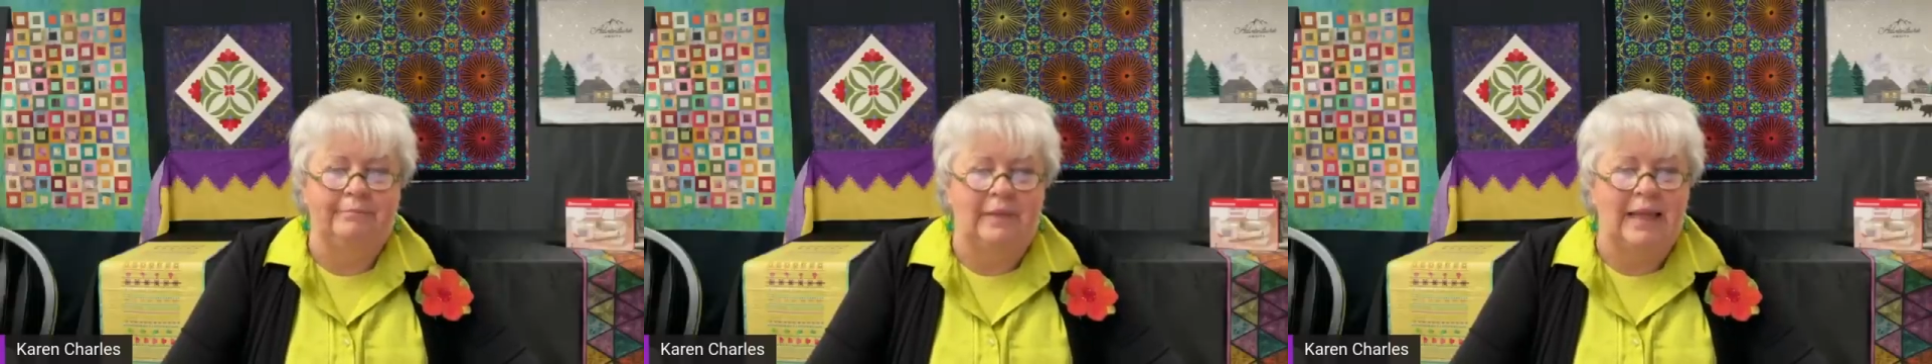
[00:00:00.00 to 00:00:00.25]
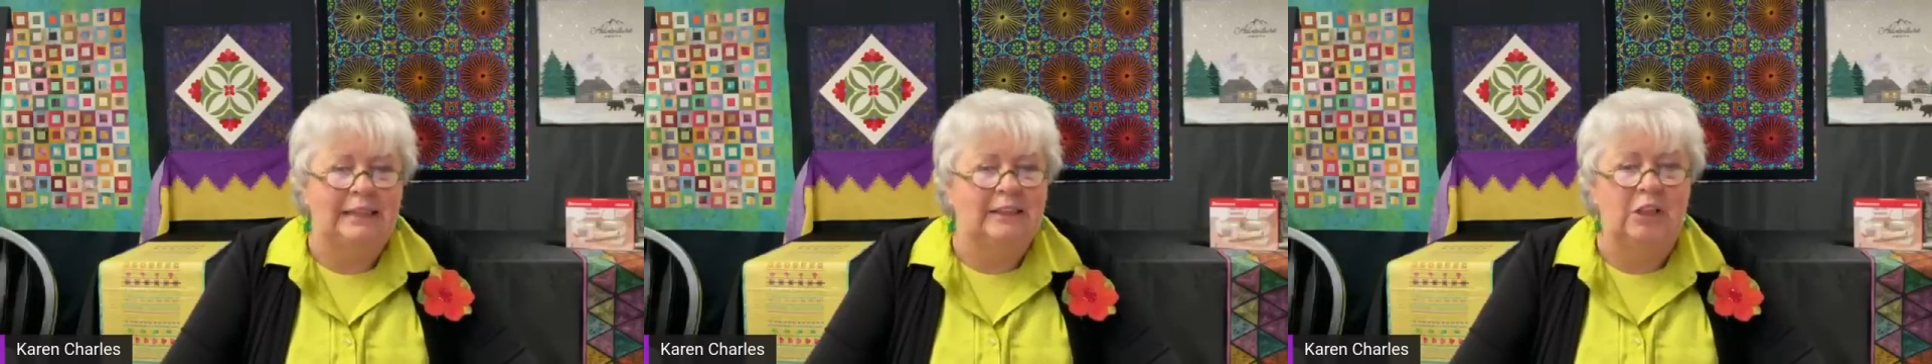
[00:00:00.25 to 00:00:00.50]

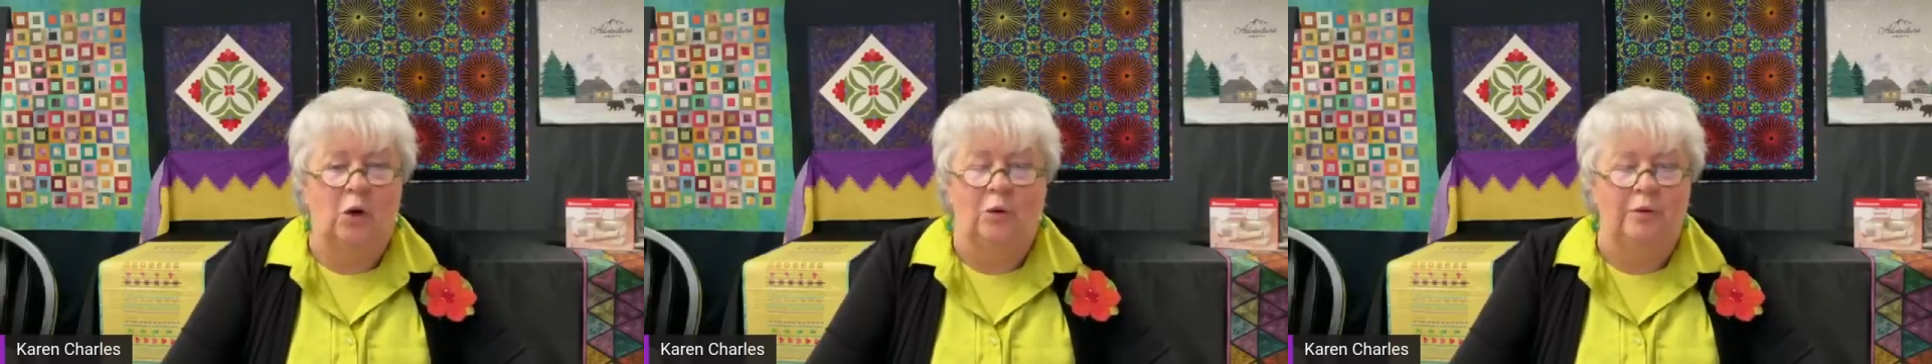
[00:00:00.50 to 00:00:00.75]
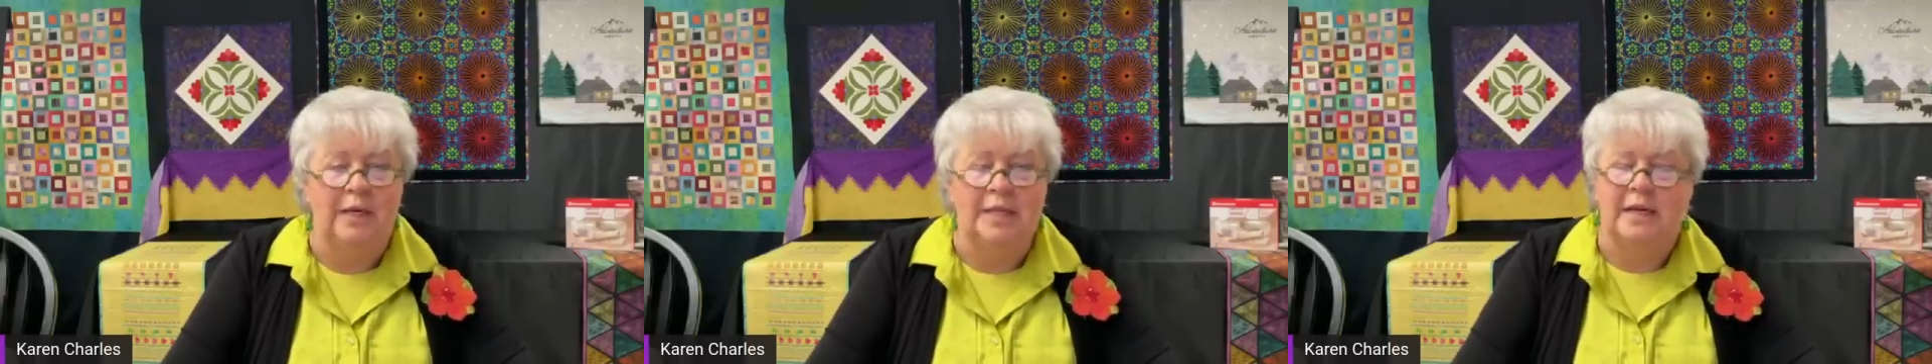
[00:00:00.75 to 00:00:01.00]
that's the only
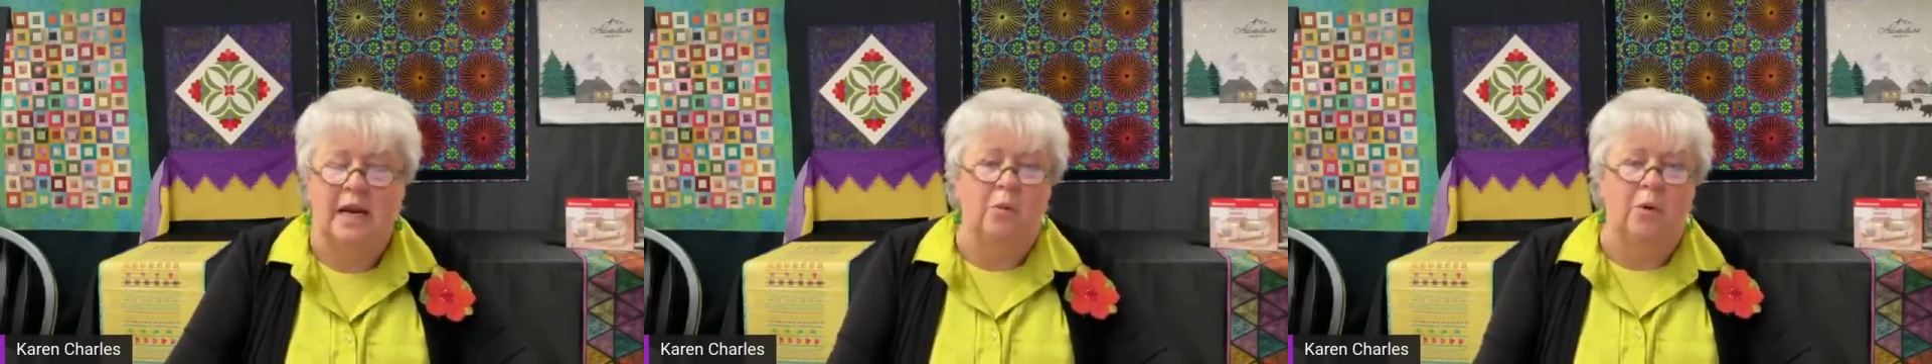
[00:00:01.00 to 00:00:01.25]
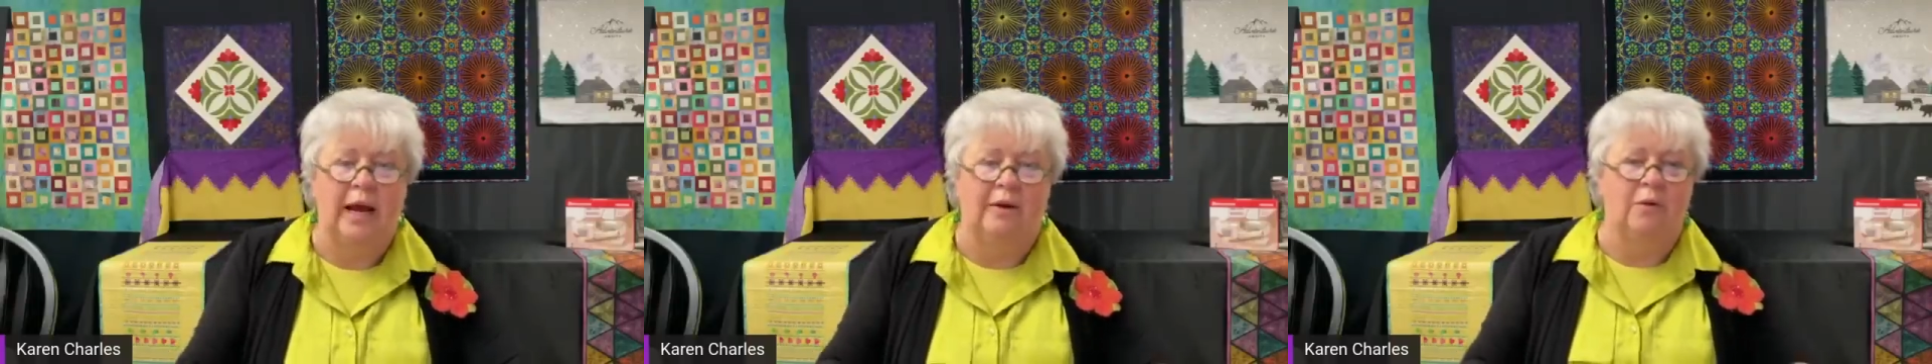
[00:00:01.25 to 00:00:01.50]
reason I
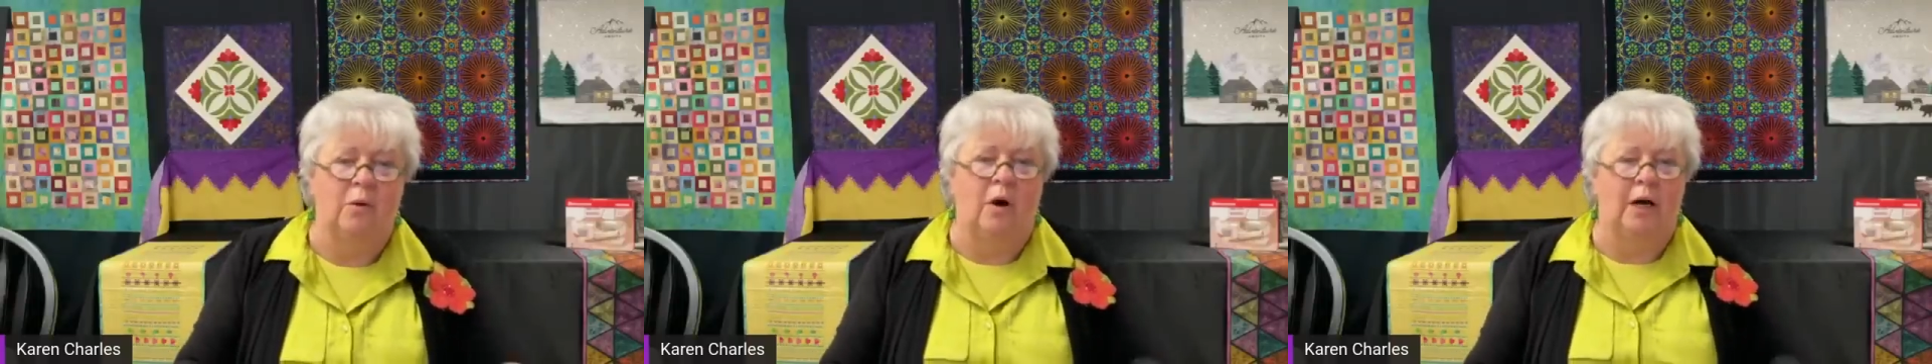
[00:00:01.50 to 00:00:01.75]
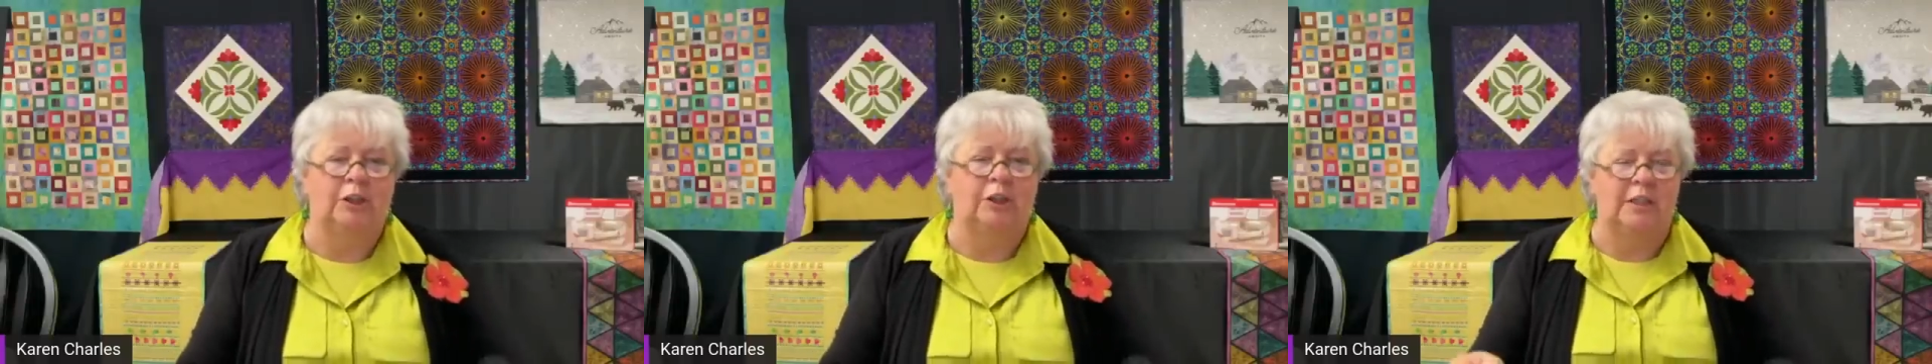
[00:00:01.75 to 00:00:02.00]
would ever
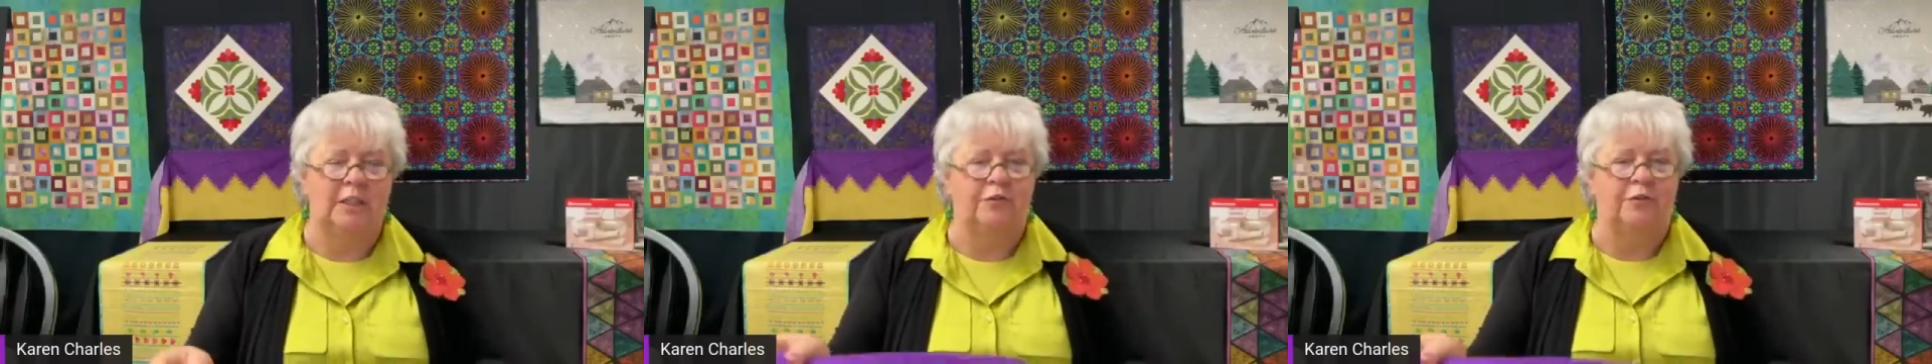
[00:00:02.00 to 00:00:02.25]
wash it is